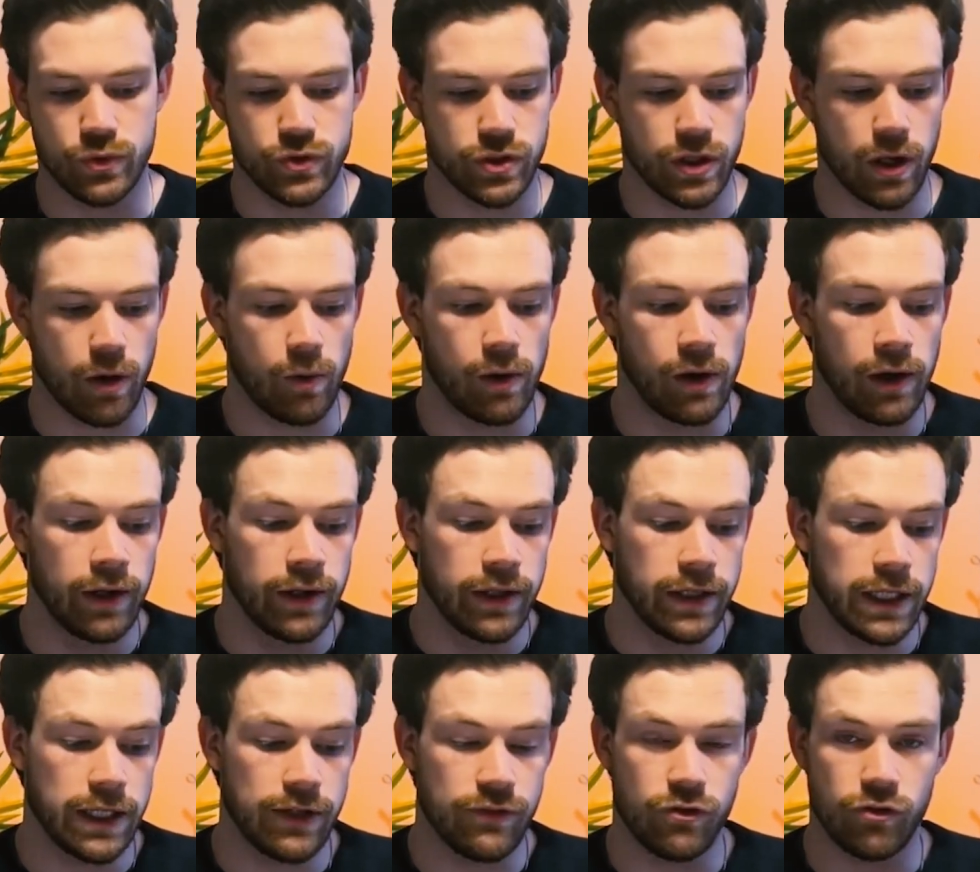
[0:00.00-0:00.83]
So
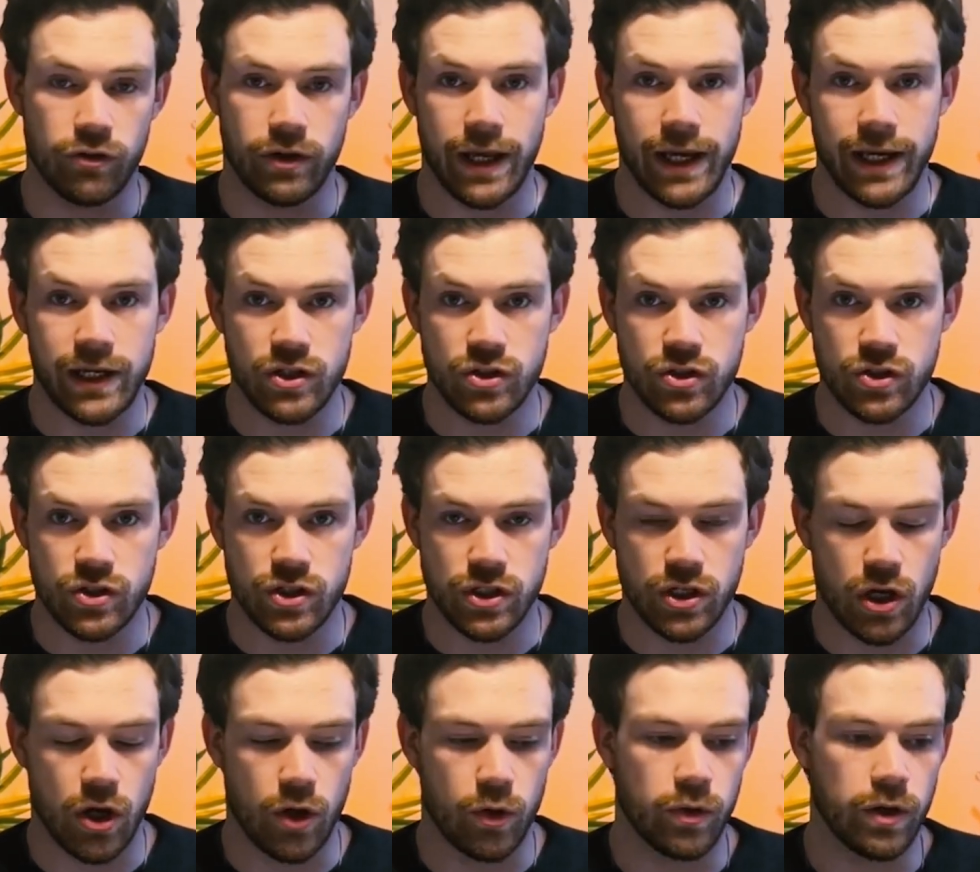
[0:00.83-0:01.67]
if you're an
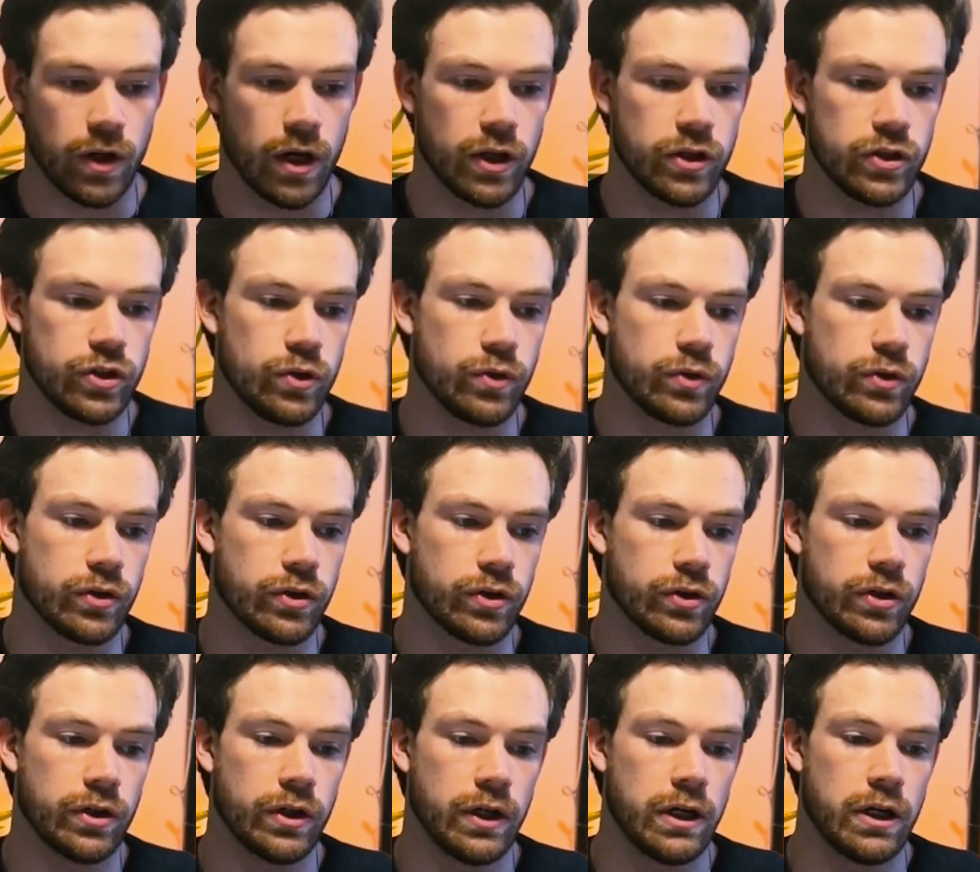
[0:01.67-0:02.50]
agency owner, you
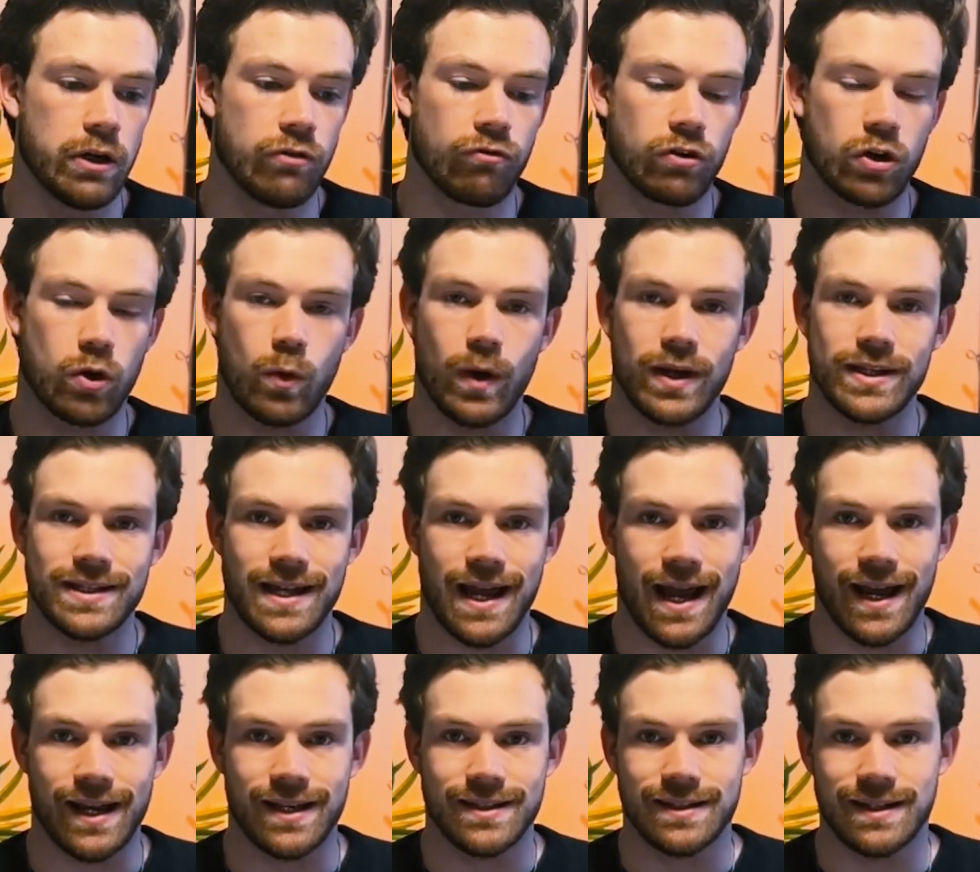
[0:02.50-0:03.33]
can request
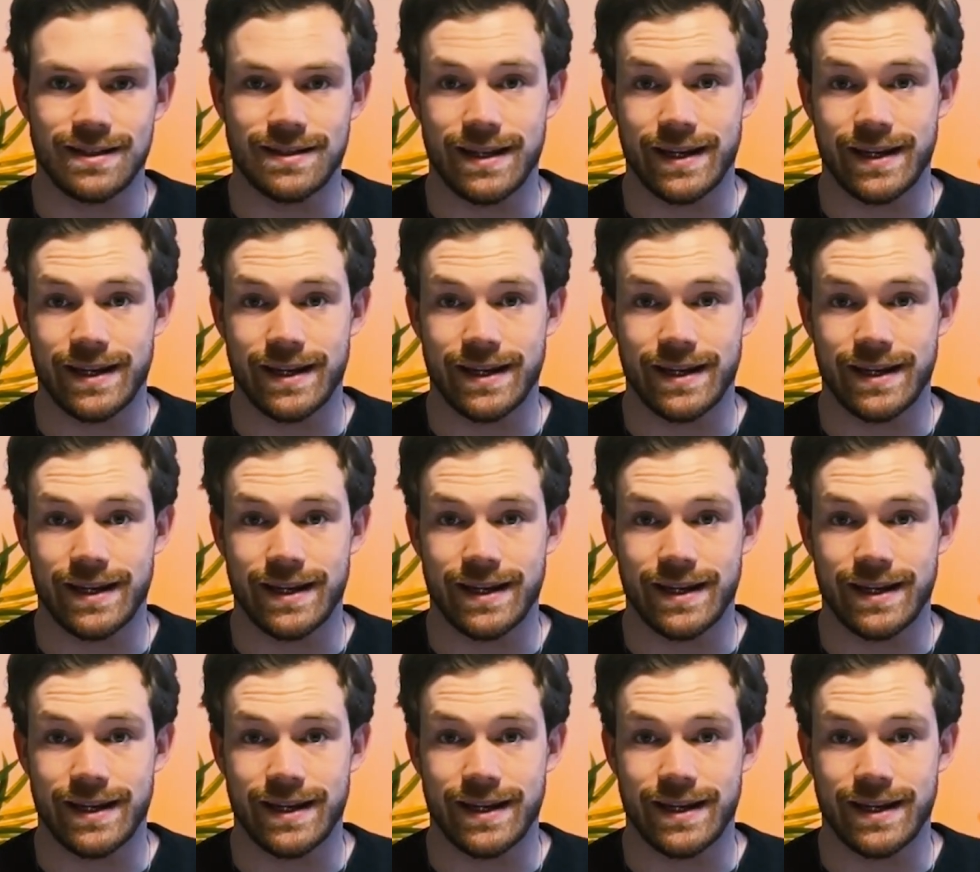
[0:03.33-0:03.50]
access.